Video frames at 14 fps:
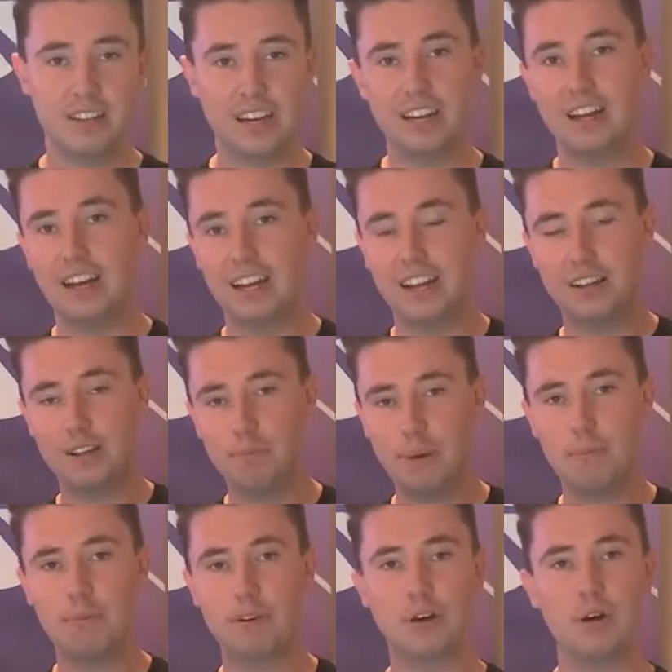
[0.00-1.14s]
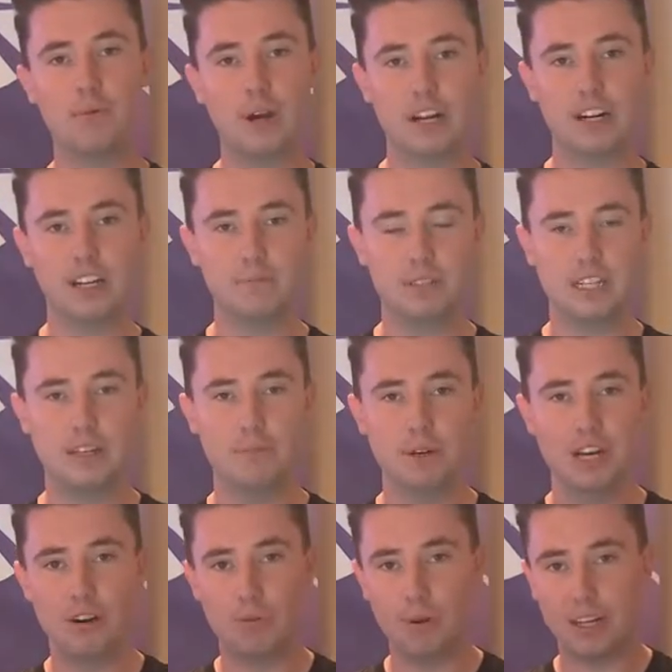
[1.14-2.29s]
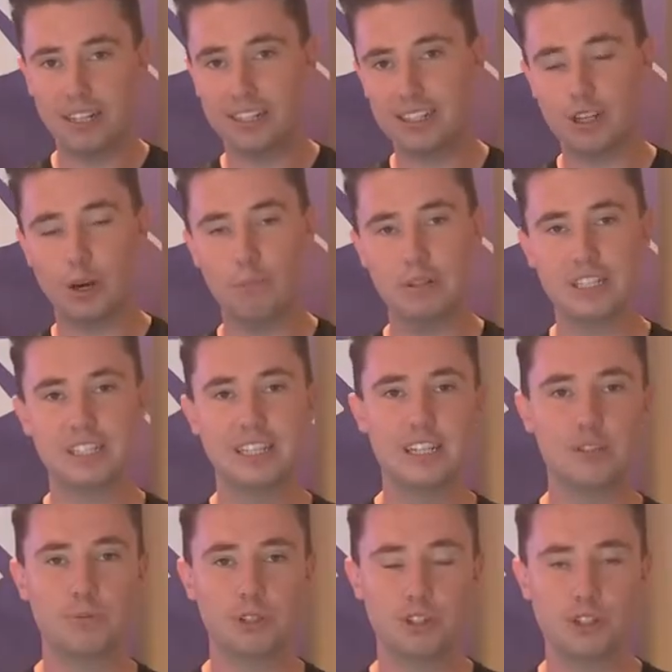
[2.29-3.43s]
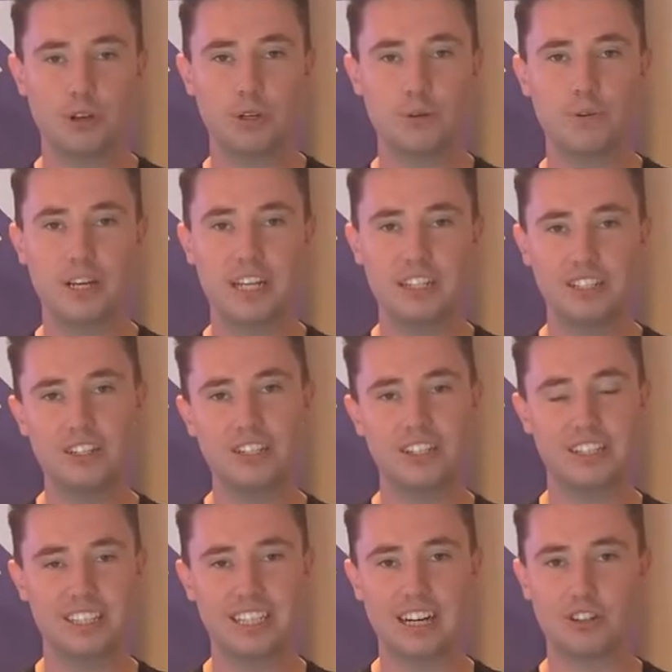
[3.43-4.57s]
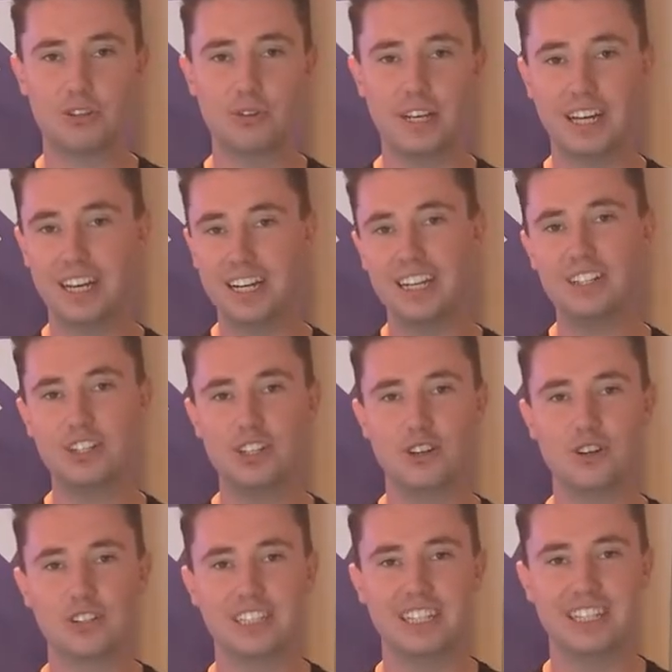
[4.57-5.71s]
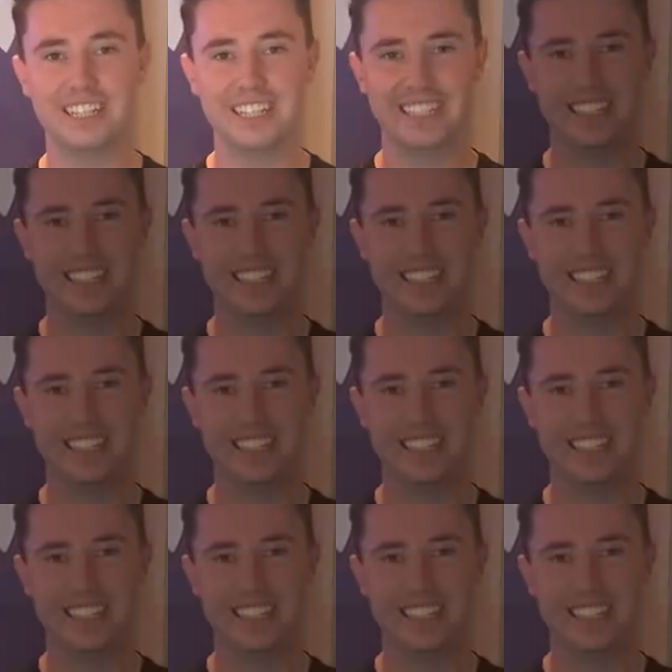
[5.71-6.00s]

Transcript: Then another member of our welcome team, right at the top of the stairs, will show you into the sanctuary and into your seat.